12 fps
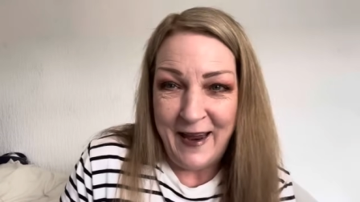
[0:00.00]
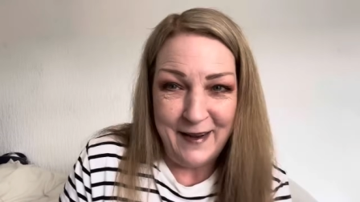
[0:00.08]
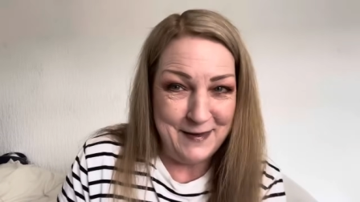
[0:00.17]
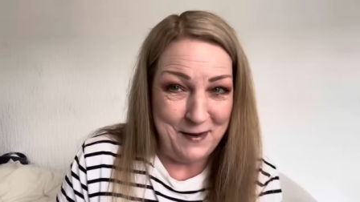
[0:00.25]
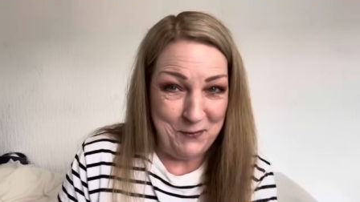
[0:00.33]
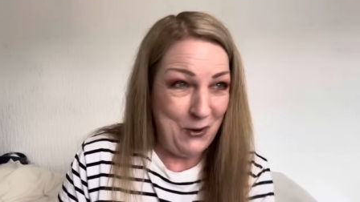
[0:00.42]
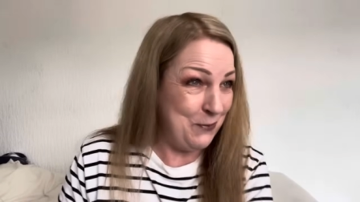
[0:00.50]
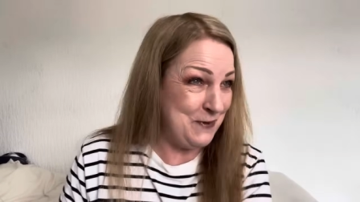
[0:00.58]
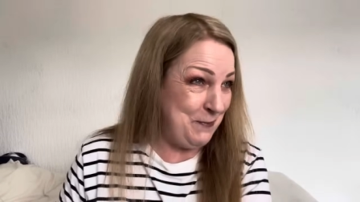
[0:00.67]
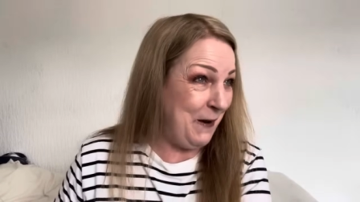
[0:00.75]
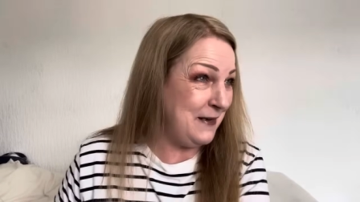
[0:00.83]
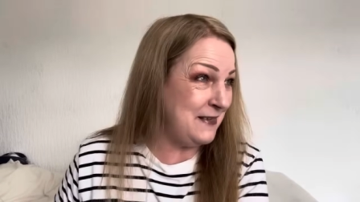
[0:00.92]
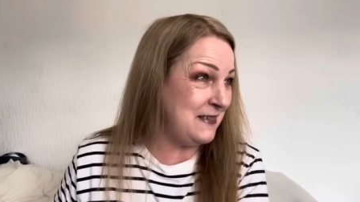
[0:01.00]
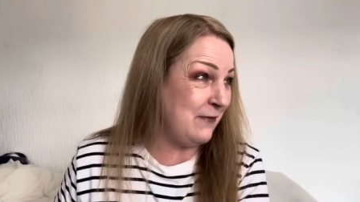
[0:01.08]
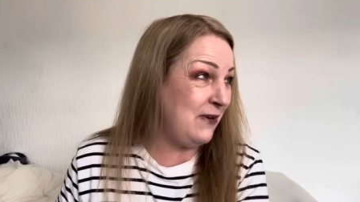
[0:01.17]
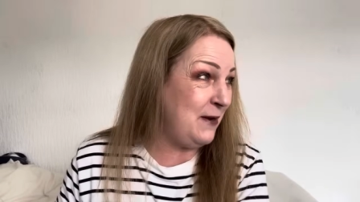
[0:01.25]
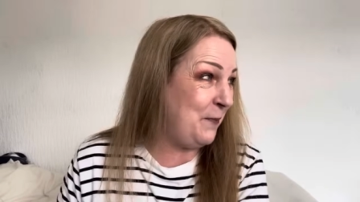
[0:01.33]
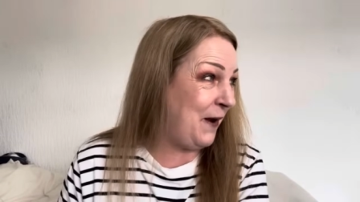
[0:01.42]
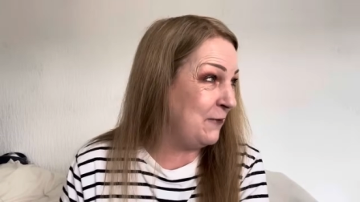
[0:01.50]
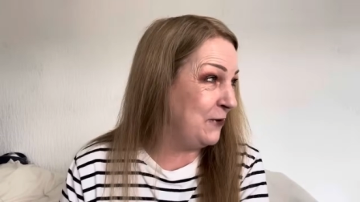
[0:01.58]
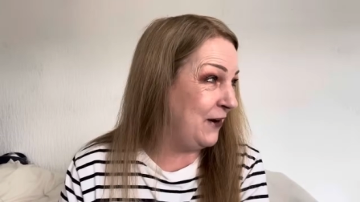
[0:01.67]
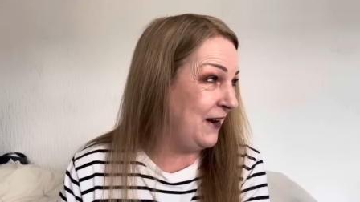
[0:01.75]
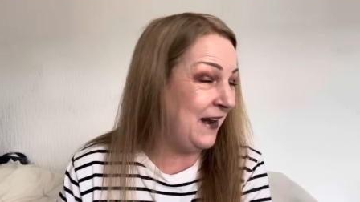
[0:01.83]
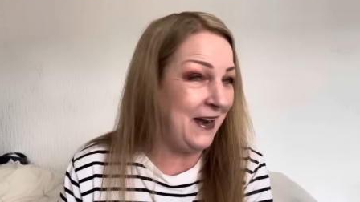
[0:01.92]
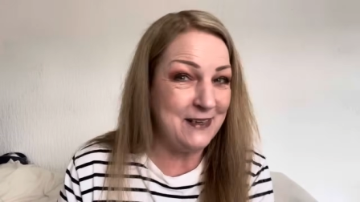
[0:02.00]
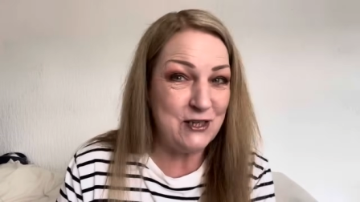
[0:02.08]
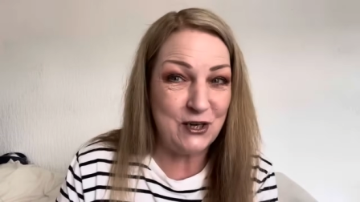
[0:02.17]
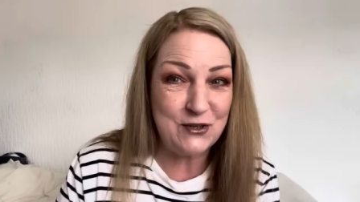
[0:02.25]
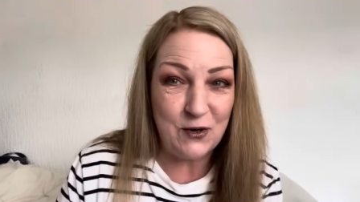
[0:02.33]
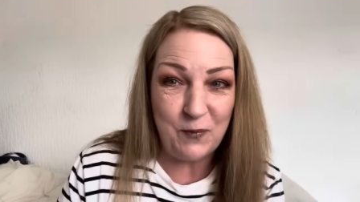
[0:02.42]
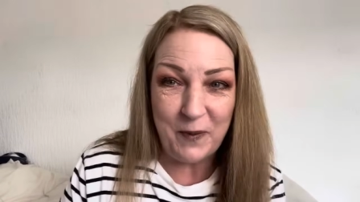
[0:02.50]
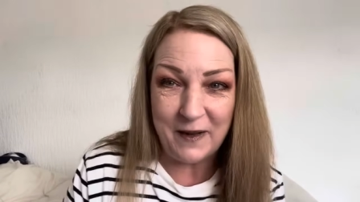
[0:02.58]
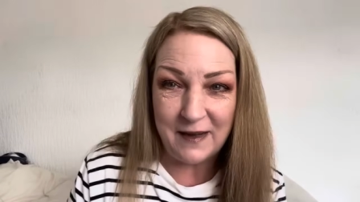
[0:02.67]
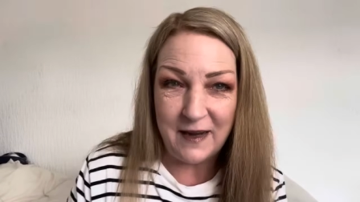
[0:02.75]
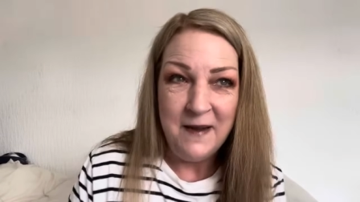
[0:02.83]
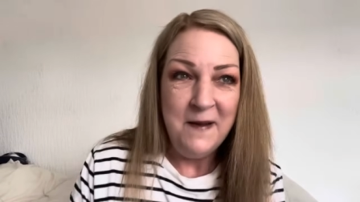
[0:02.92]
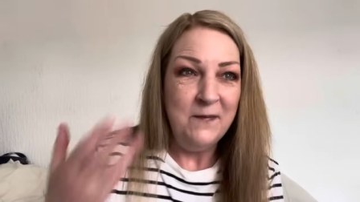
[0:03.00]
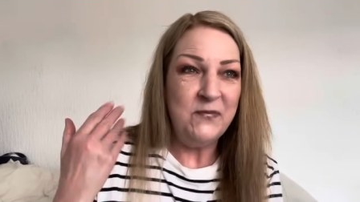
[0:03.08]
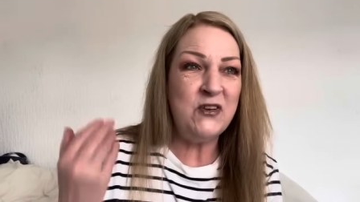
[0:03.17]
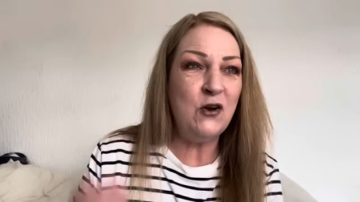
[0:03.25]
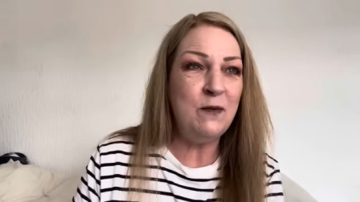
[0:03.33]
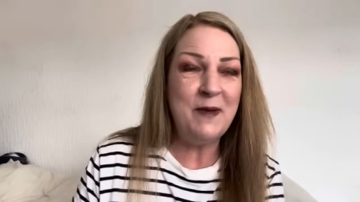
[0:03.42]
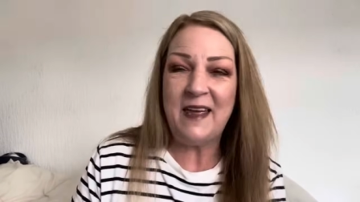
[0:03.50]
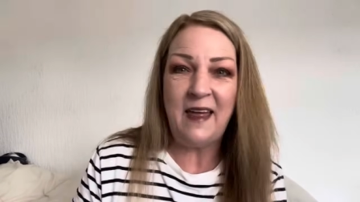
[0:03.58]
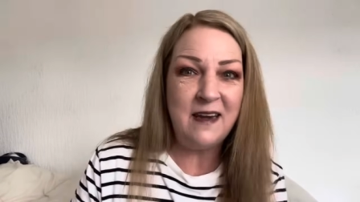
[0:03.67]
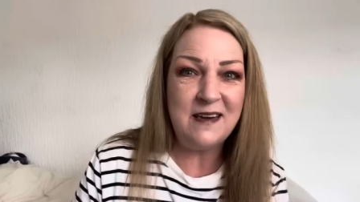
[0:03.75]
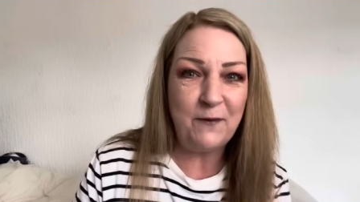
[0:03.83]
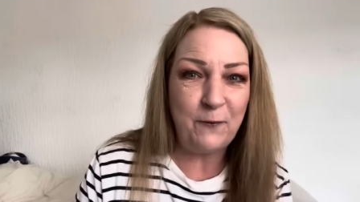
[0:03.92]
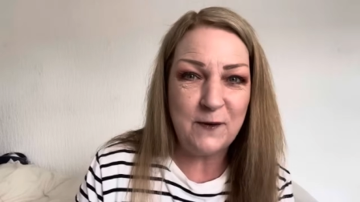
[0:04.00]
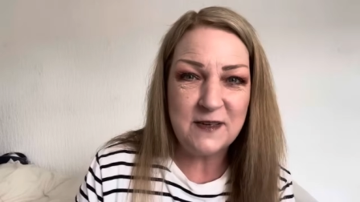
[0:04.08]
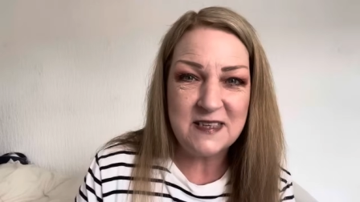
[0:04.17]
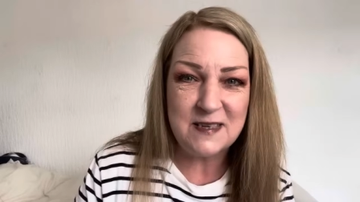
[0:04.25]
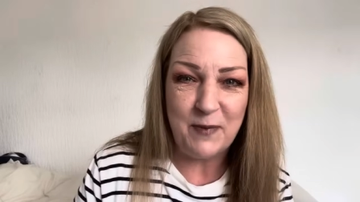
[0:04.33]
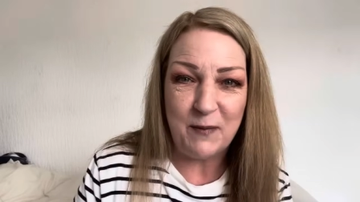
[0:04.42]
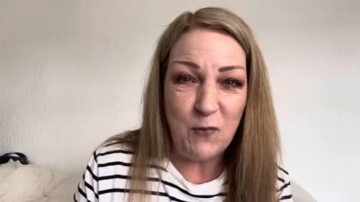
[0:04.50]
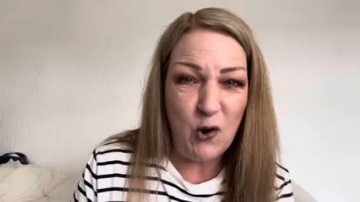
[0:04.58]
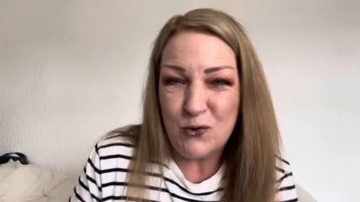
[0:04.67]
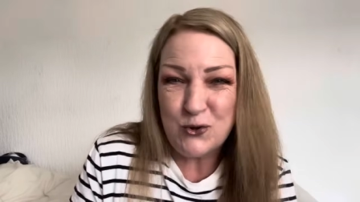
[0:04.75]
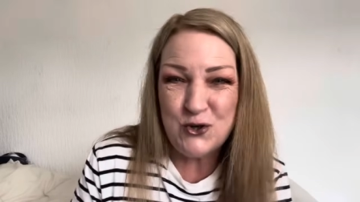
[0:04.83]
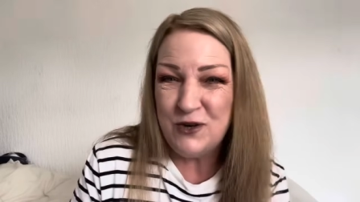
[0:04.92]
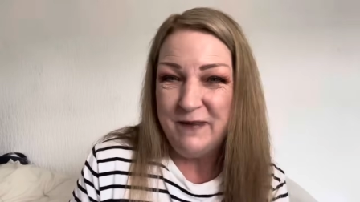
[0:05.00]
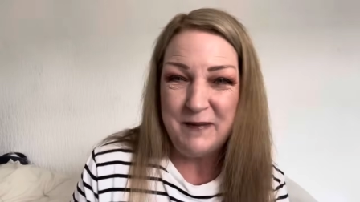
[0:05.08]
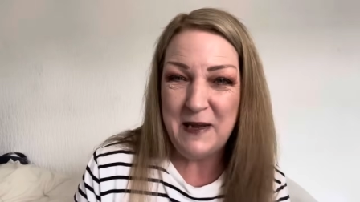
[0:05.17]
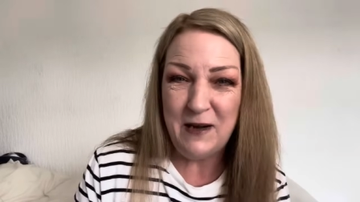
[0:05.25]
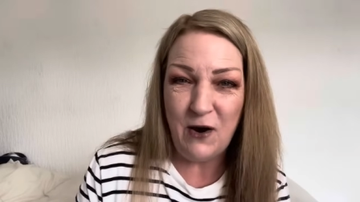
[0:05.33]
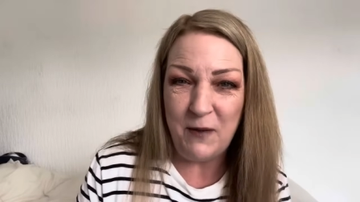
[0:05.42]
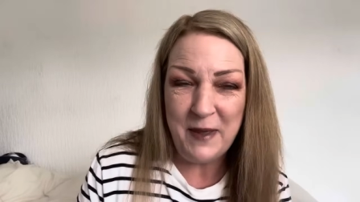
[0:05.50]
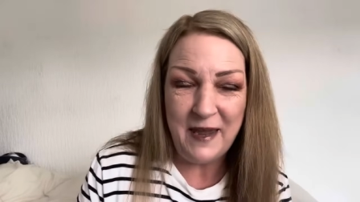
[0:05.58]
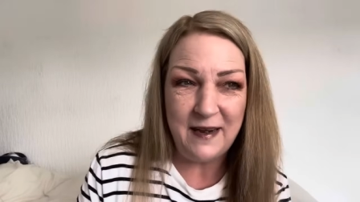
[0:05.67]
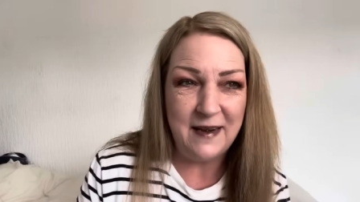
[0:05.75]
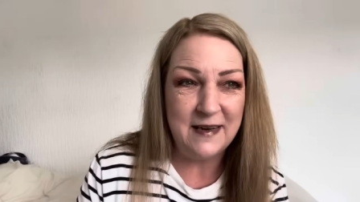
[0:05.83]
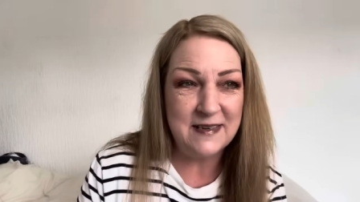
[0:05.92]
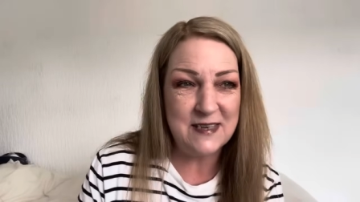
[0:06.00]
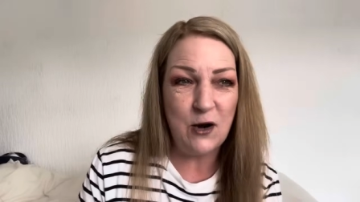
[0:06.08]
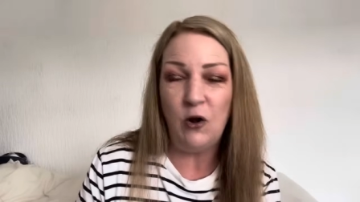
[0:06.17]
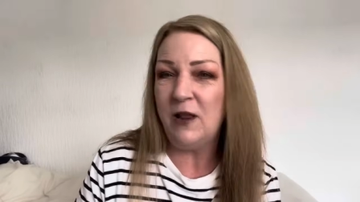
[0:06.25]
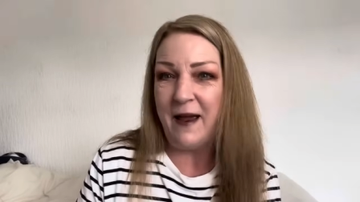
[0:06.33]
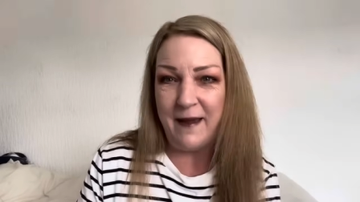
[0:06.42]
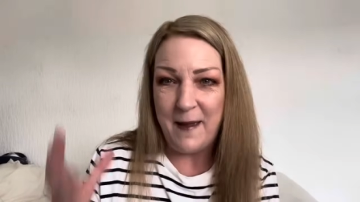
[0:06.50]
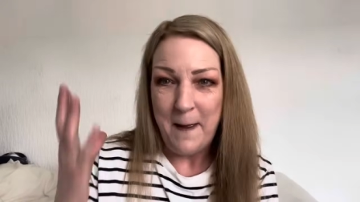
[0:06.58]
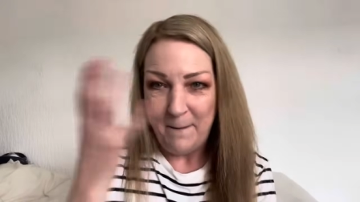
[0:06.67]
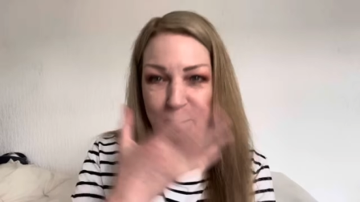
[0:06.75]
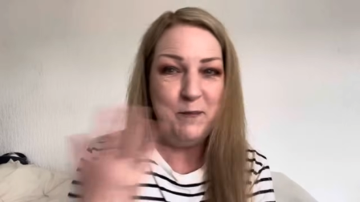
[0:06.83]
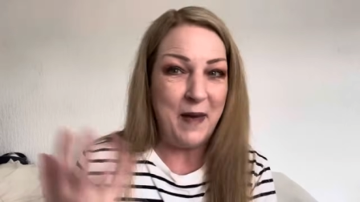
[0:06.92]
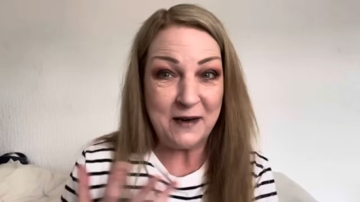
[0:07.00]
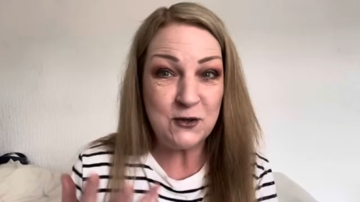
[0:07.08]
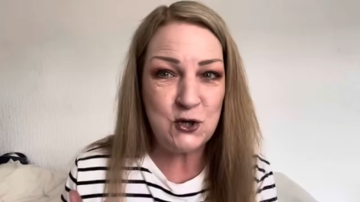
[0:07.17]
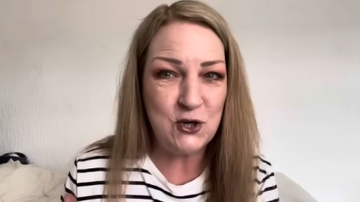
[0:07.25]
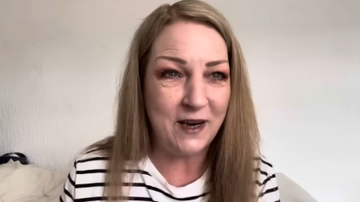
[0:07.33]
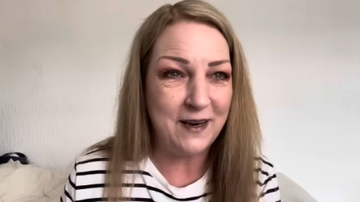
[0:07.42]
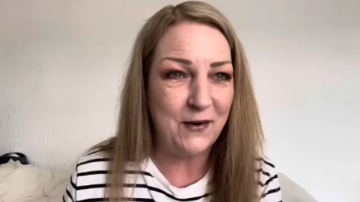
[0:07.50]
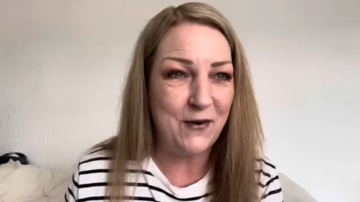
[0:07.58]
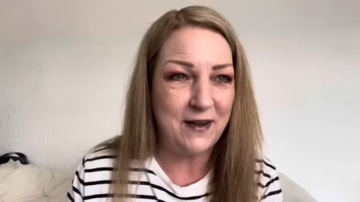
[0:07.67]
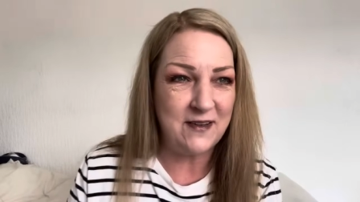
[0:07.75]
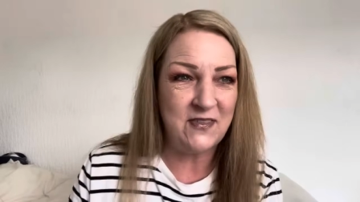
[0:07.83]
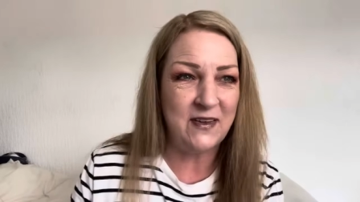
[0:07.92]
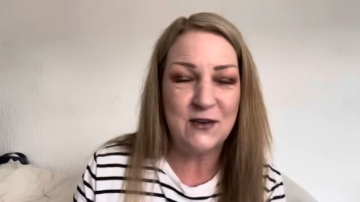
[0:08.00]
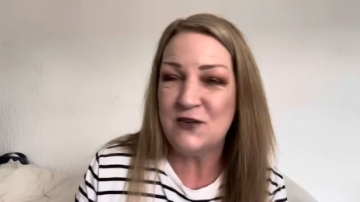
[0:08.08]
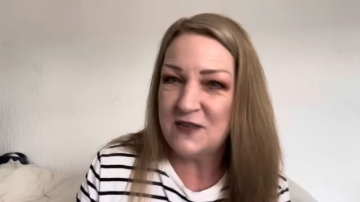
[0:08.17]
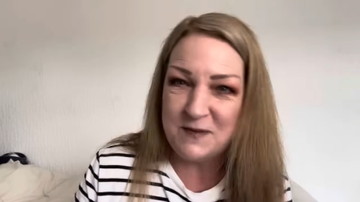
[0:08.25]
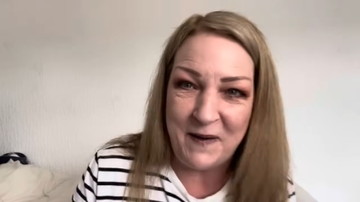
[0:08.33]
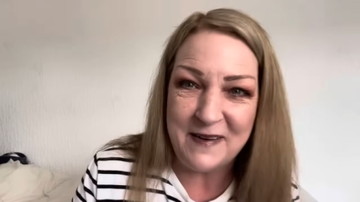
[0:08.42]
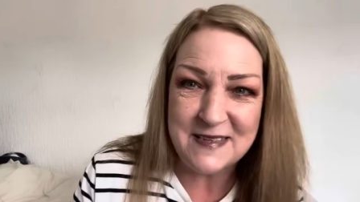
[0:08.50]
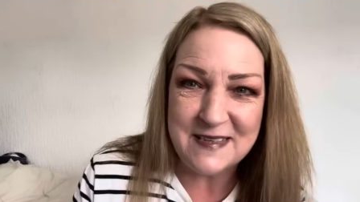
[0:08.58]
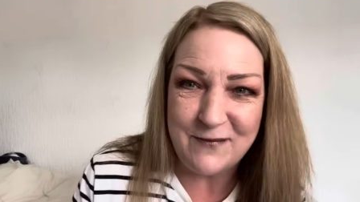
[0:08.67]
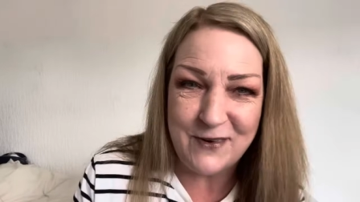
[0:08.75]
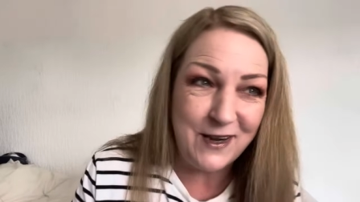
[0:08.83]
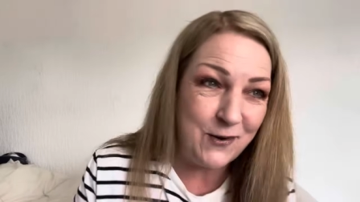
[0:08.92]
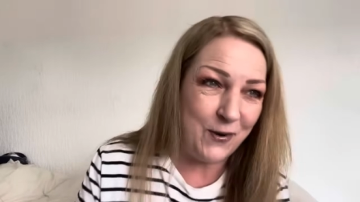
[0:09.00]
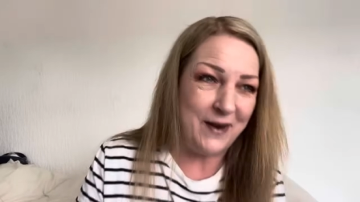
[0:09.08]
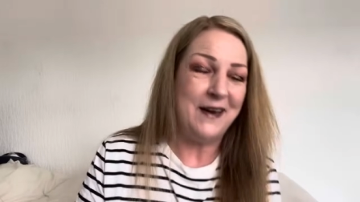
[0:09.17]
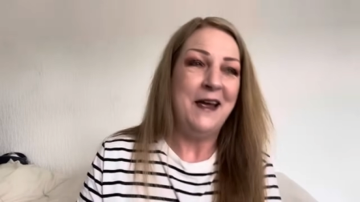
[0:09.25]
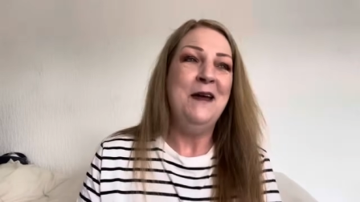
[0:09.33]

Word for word: I'm not spending £70 on an eyeshadow palette. It's not going to make any difference to me mush. You know what I mean? It's not like magic or anything because you spent 70 quid.